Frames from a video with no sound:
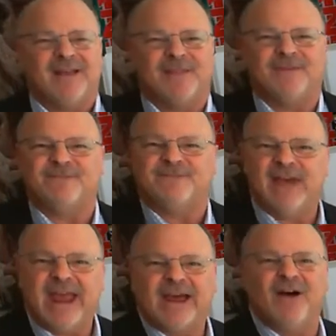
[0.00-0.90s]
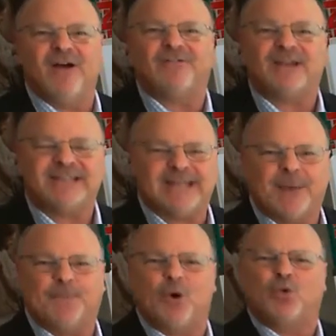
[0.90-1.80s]
the veil of the
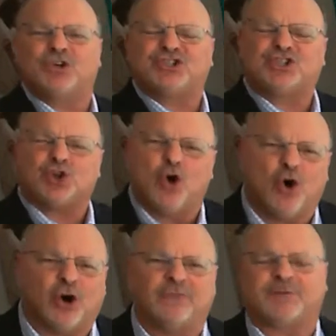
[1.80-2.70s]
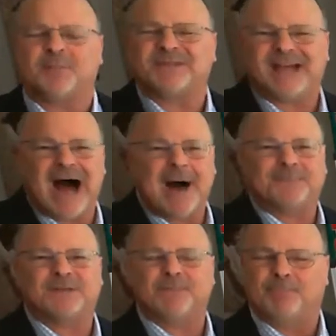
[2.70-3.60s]
temple was torn from top
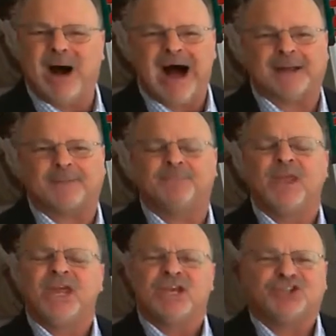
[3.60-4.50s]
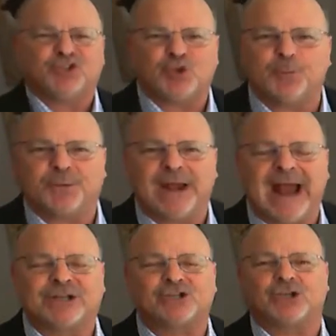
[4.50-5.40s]
to bottom
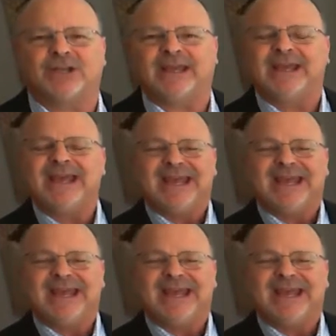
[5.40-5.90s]
supernaturally,